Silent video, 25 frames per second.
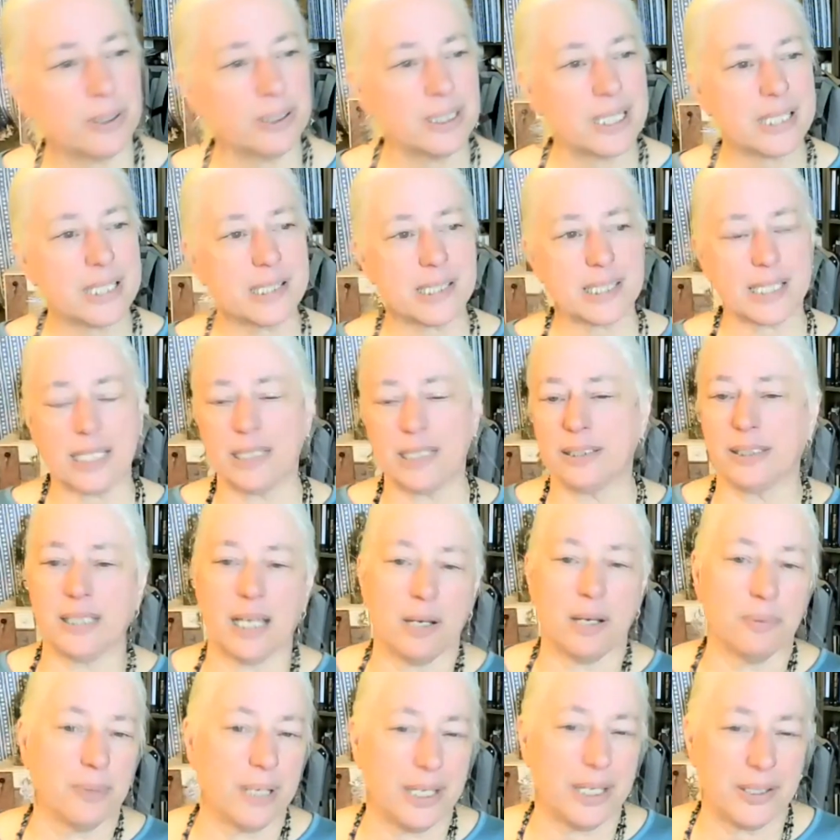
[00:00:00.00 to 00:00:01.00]
really see it
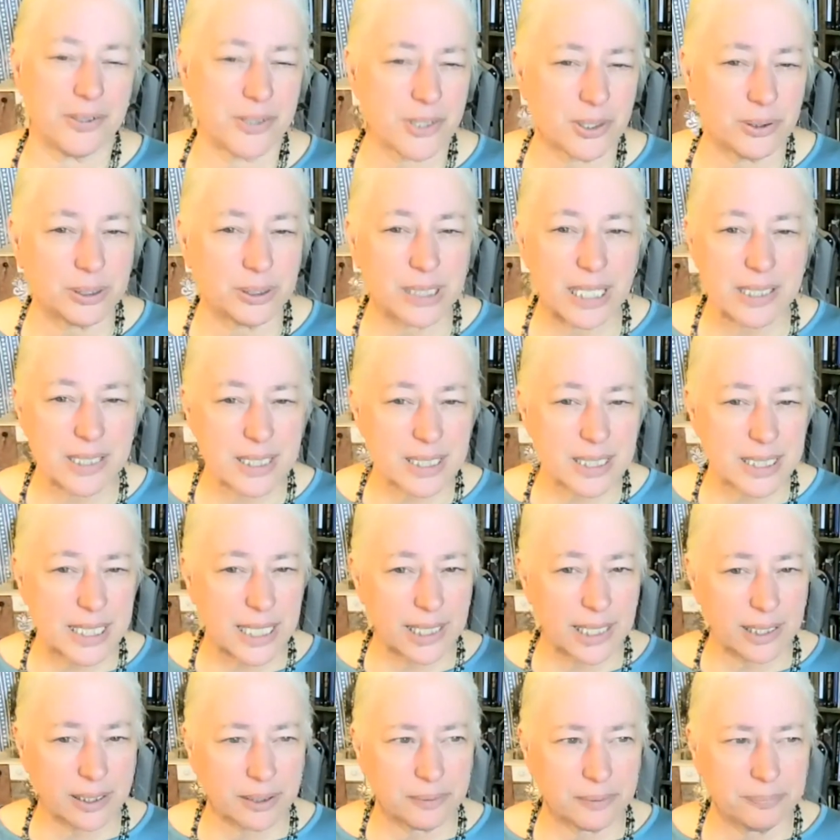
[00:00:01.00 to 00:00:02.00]
that way. So let's
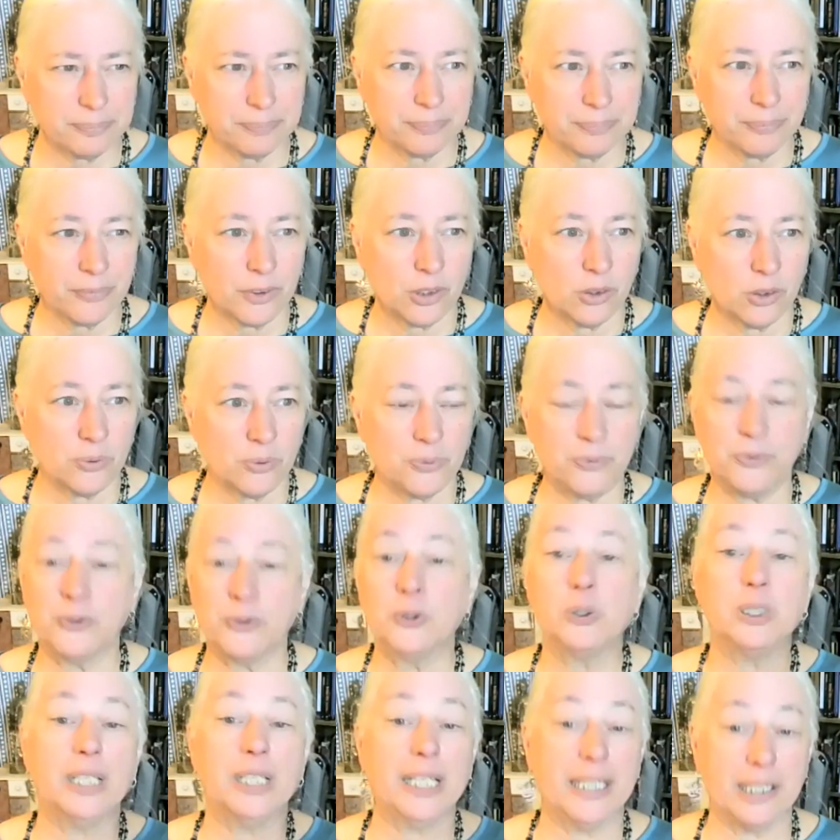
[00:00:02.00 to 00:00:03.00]
take
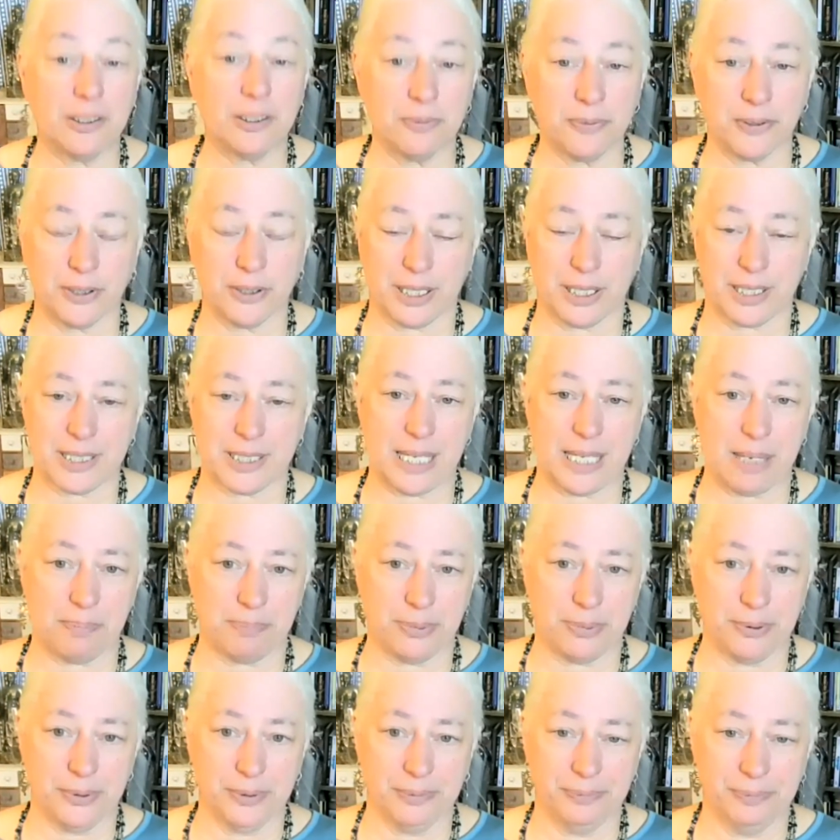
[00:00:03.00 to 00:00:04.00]
Fuling, for
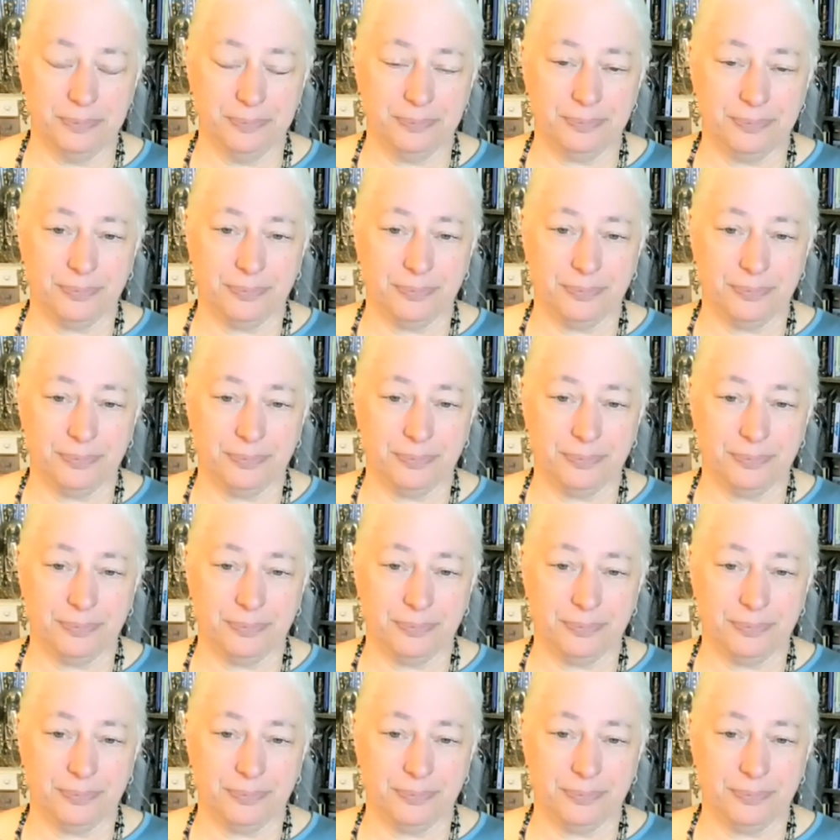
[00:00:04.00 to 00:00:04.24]
example.